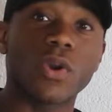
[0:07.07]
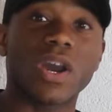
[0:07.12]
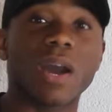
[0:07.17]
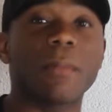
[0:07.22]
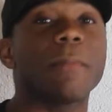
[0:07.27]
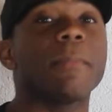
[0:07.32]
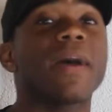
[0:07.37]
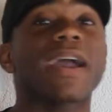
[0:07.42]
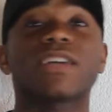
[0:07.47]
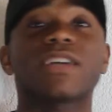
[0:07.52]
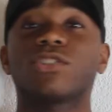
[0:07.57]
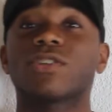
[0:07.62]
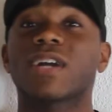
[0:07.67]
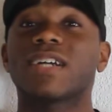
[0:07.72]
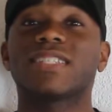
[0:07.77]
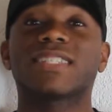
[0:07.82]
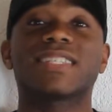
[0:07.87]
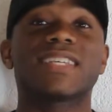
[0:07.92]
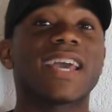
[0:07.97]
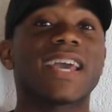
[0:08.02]
coming back at you
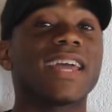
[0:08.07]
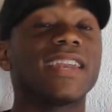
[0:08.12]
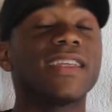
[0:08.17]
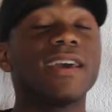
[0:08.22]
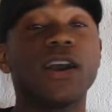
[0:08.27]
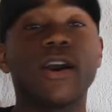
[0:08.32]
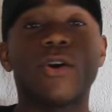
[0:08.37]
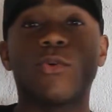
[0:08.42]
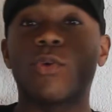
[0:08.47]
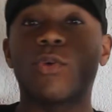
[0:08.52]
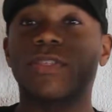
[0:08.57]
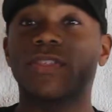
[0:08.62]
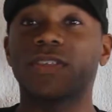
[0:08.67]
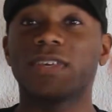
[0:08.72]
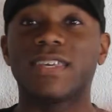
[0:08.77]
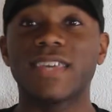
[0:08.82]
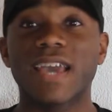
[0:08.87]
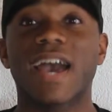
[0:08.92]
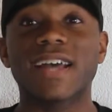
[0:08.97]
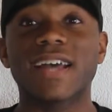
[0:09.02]
guys again
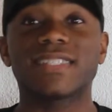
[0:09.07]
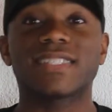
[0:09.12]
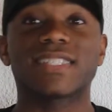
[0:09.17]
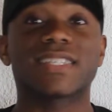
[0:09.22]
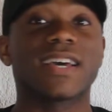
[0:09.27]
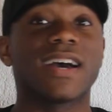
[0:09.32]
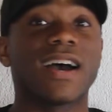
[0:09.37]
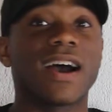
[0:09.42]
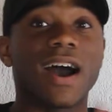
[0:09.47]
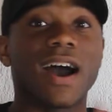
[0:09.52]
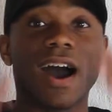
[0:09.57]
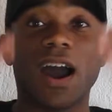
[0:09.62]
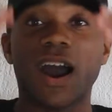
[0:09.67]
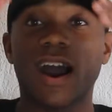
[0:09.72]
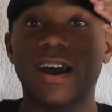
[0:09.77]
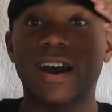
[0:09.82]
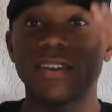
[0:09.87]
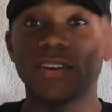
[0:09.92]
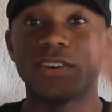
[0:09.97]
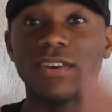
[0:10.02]
with yet
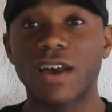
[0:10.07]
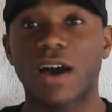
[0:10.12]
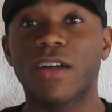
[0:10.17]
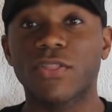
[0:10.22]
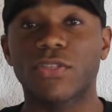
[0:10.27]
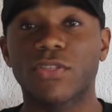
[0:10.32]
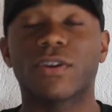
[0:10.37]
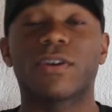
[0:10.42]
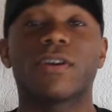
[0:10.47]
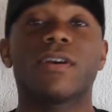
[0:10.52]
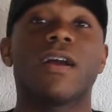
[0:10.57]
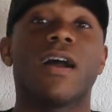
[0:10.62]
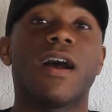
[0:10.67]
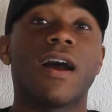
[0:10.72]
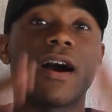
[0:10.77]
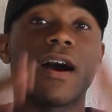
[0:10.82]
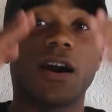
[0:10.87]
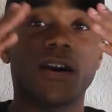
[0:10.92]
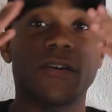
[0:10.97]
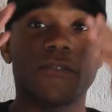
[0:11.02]

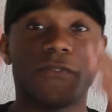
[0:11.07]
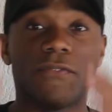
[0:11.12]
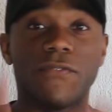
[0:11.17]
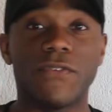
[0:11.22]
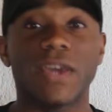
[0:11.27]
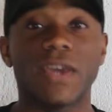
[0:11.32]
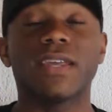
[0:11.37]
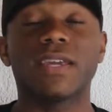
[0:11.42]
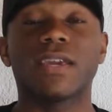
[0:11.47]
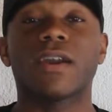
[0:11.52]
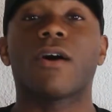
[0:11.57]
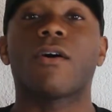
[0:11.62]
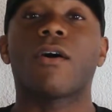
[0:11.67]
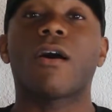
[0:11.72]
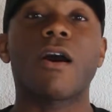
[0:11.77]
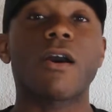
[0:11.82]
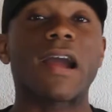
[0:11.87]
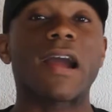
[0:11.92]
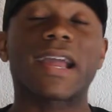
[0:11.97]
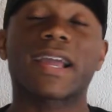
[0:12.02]
another video.
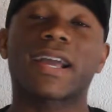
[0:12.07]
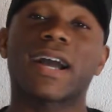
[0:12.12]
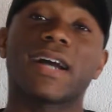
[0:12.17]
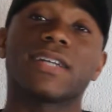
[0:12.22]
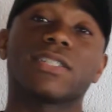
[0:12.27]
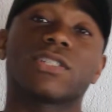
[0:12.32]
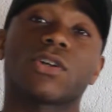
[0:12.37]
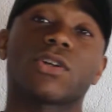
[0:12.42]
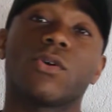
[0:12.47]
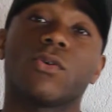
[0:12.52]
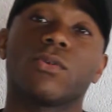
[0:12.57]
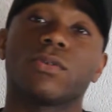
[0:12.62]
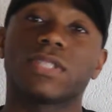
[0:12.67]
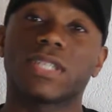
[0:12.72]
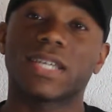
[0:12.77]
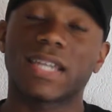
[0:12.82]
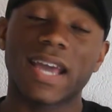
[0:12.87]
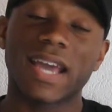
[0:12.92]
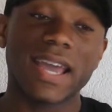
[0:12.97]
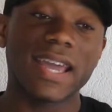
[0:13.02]
All right, guys, so
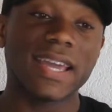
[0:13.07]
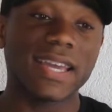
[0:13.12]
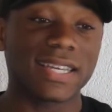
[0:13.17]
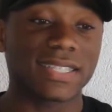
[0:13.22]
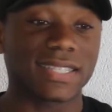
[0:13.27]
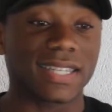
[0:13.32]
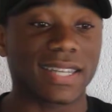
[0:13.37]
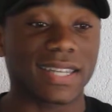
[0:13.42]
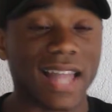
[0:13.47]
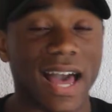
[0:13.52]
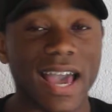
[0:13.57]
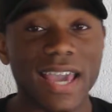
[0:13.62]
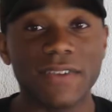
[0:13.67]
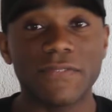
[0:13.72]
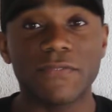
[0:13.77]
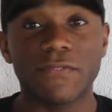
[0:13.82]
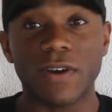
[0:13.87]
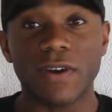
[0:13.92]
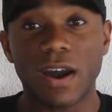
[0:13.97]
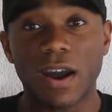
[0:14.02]
today is
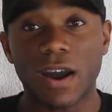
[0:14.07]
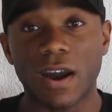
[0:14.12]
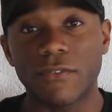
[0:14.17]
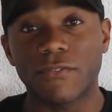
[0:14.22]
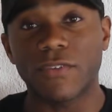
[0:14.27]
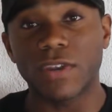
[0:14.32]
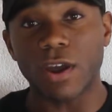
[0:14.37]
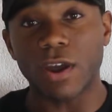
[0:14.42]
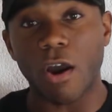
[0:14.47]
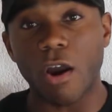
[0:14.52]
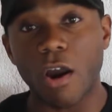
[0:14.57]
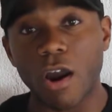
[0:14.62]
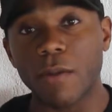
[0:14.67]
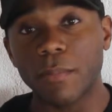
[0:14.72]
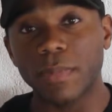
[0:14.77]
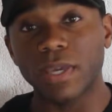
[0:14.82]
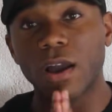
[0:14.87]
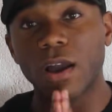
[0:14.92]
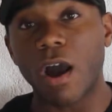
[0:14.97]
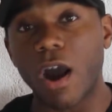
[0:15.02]
Life of an
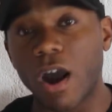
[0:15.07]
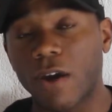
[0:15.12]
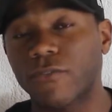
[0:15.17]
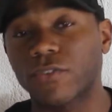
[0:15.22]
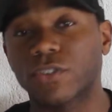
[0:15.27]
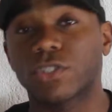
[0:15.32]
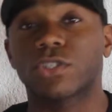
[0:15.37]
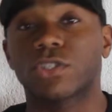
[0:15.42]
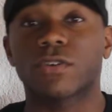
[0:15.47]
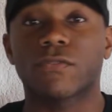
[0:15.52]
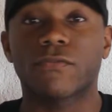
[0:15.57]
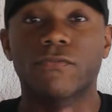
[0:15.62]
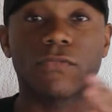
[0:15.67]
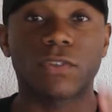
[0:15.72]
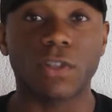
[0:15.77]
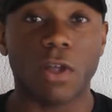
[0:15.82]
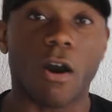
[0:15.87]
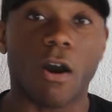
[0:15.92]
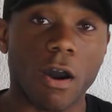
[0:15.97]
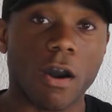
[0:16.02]
Army Officer
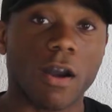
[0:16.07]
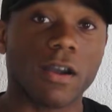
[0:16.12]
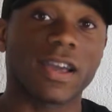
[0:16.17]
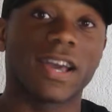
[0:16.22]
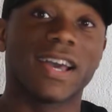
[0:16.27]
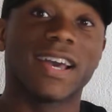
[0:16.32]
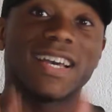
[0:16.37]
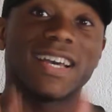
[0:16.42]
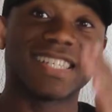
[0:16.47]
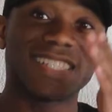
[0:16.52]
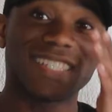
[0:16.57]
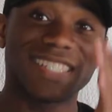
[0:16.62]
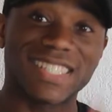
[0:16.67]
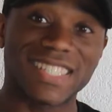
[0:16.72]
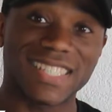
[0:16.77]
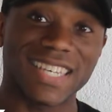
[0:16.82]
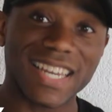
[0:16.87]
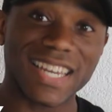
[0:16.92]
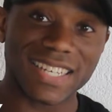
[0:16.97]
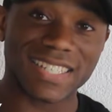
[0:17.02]
Vlog
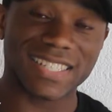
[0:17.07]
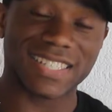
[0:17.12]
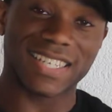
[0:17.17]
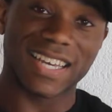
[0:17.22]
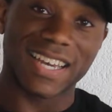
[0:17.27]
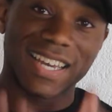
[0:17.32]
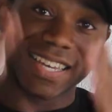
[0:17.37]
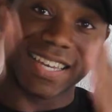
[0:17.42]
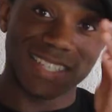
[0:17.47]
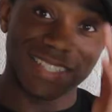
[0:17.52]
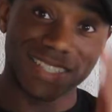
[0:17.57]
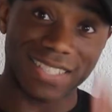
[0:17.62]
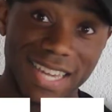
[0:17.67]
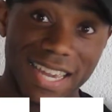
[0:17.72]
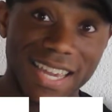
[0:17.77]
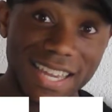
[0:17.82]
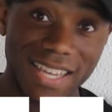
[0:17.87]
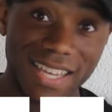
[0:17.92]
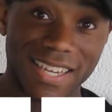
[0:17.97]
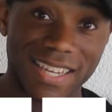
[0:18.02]

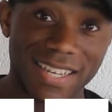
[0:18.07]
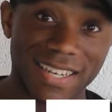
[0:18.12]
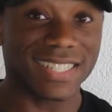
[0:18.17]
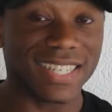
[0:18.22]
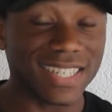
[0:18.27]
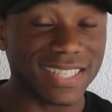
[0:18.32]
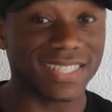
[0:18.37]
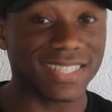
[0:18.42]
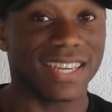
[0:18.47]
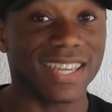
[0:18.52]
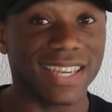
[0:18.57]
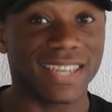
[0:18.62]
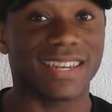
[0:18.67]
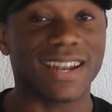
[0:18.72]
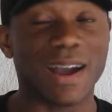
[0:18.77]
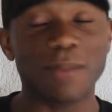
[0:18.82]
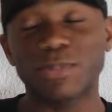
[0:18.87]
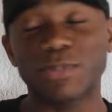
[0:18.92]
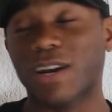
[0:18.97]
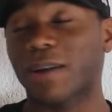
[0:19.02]
16.
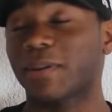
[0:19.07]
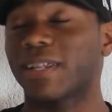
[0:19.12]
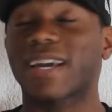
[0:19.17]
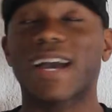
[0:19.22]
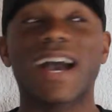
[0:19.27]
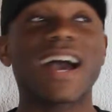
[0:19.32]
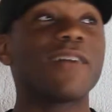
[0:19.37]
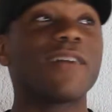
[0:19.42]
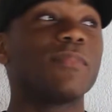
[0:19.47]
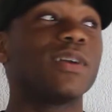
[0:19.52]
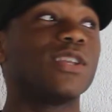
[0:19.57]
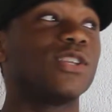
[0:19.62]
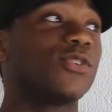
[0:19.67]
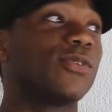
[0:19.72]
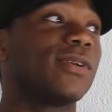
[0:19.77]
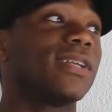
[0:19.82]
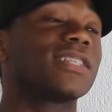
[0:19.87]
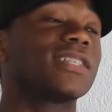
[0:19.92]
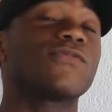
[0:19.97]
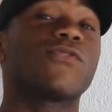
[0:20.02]
16, I'm talking like I've been
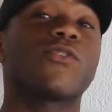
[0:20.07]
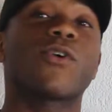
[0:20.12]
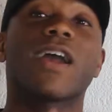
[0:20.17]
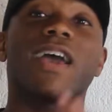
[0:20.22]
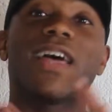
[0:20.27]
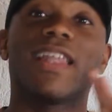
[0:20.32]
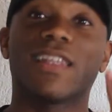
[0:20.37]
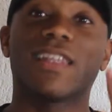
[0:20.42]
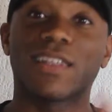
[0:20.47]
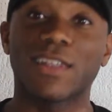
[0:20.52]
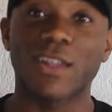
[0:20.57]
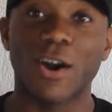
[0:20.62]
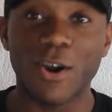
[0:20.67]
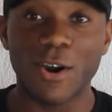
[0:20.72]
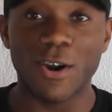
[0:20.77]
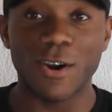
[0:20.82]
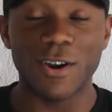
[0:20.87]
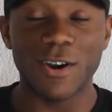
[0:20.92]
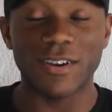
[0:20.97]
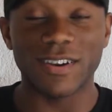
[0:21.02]
doing this for a
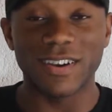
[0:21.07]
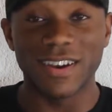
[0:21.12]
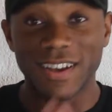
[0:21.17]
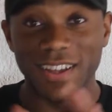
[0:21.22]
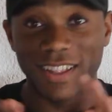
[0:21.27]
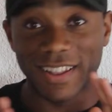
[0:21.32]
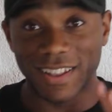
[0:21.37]
long,